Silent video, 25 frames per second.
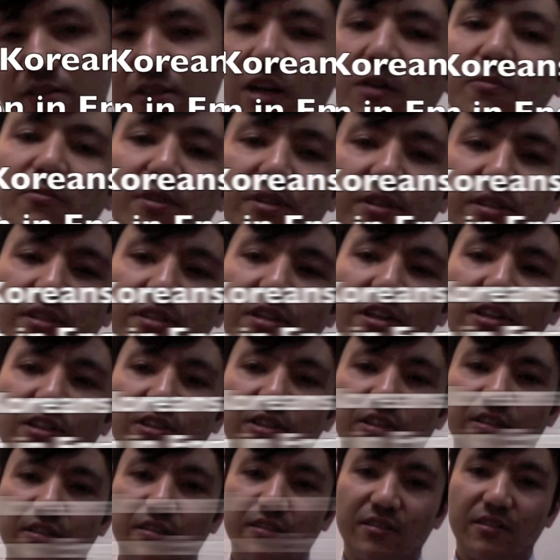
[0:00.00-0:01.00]
subway
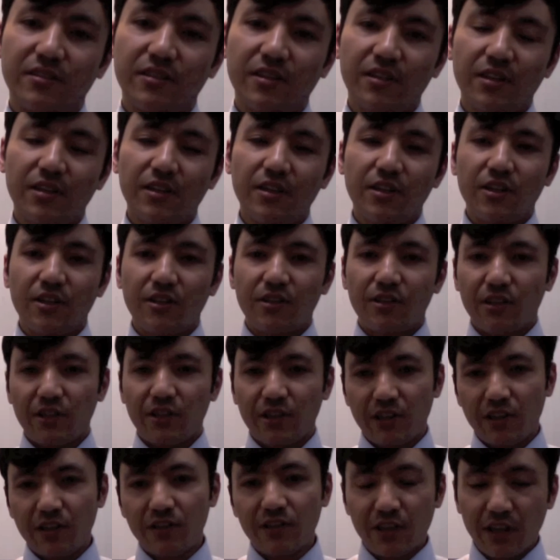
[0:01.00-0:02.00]
station.
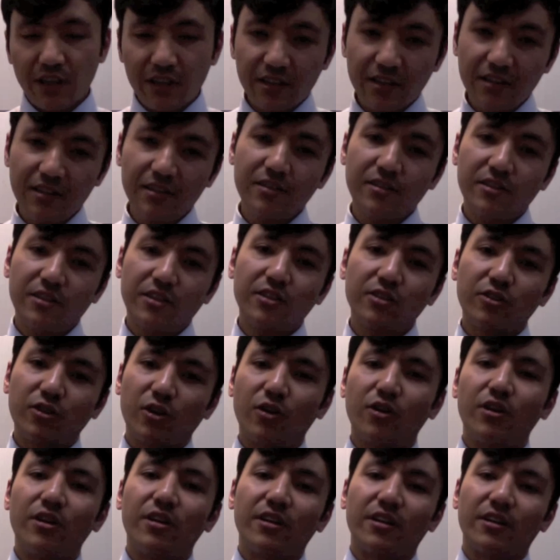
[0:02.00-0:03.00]
In English, in
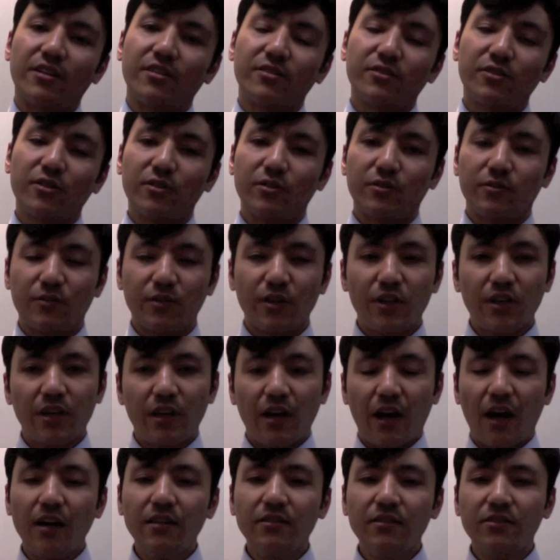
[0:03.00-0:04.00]
Korean. So
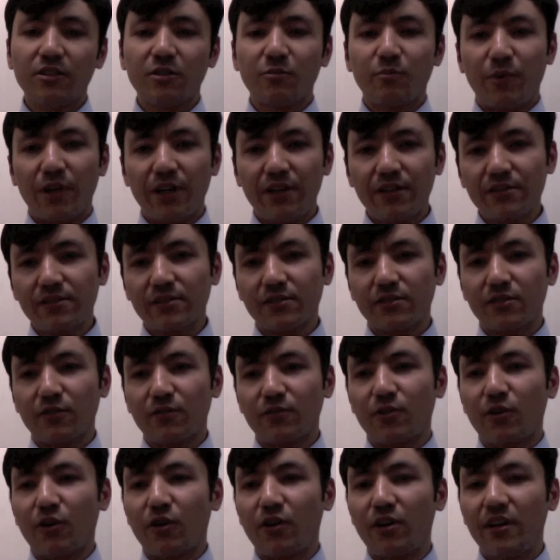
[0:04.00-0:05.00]
100%
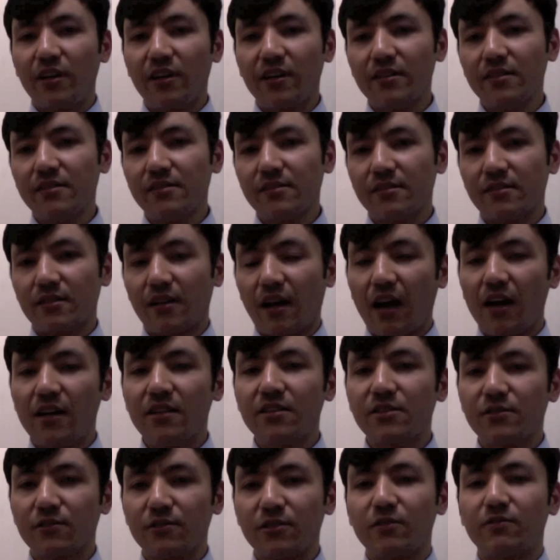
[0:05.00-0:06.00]
of Koreans
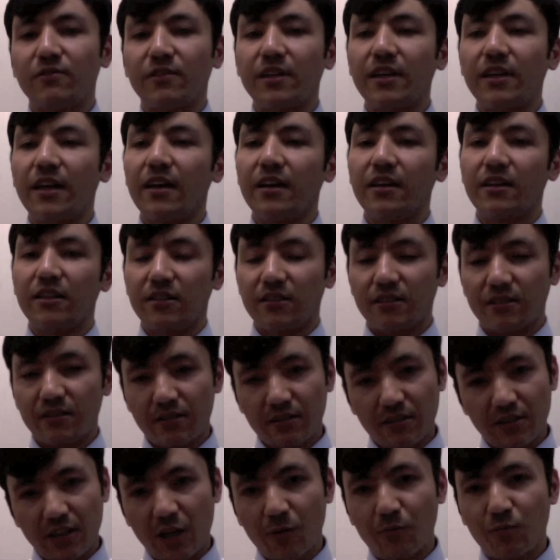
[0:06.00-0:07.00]
answer when I
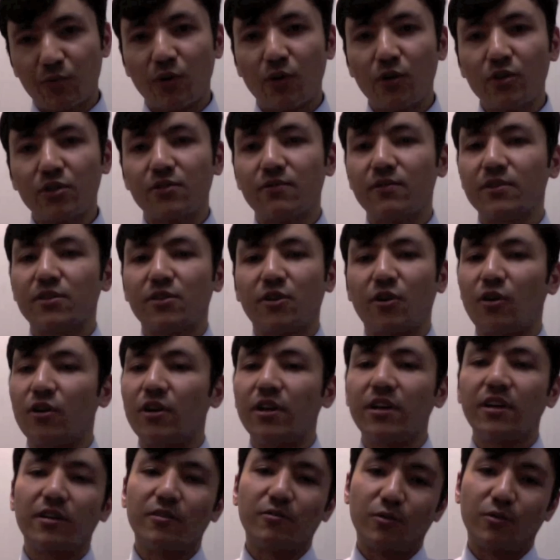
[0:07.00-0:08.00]
approach with
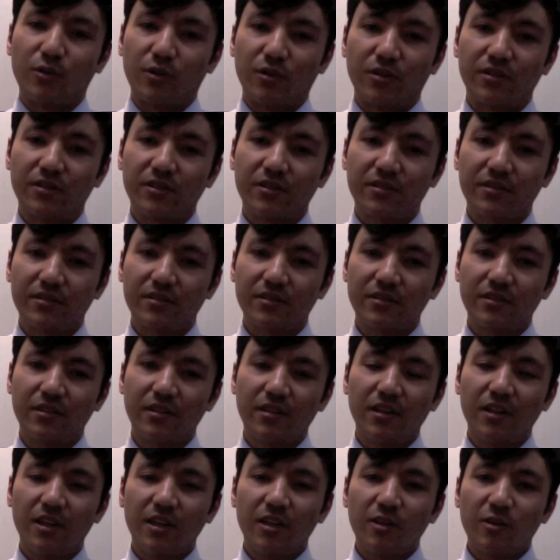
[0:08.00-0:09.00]
Korean words.
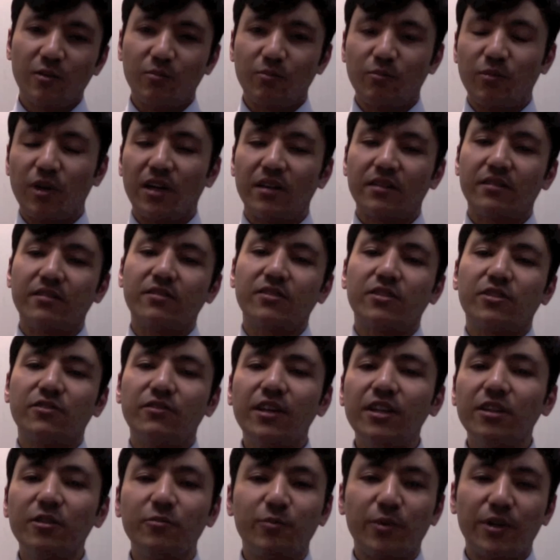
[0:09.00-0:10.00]
But
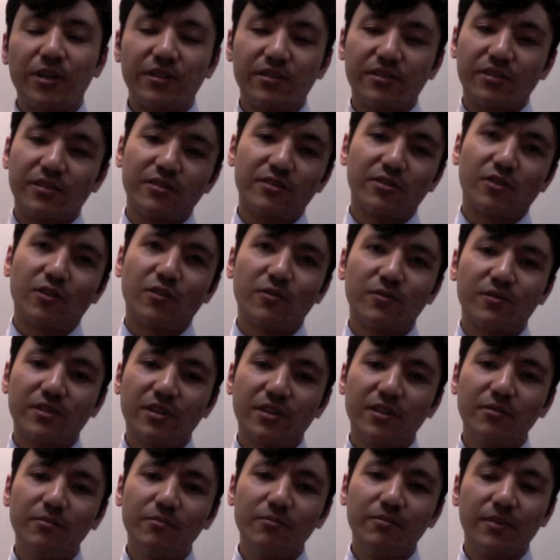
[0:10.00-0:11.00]
20% of
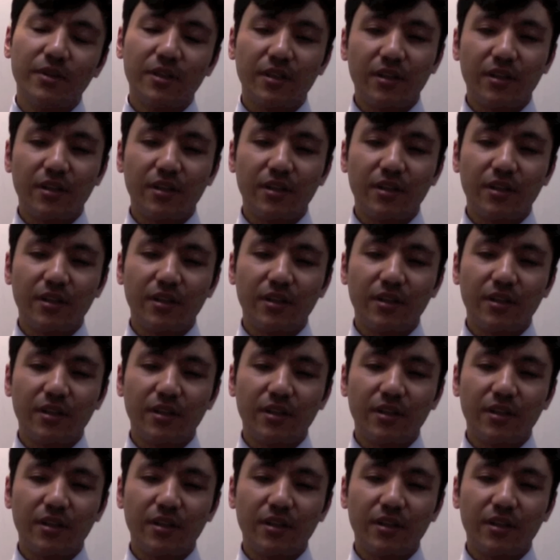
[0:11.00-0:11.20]
them